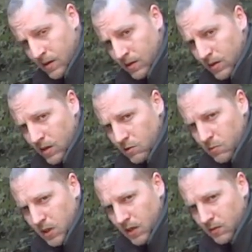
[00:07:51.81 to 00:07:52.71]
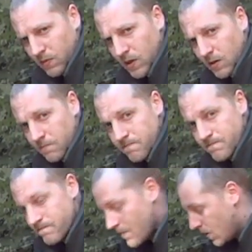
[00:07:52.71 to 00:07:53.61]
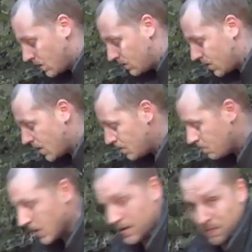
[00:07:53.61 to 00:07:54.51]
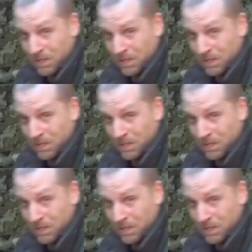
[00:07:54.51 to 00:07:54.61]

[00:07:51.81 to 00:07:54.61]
see you in the next video. Cheers, bye.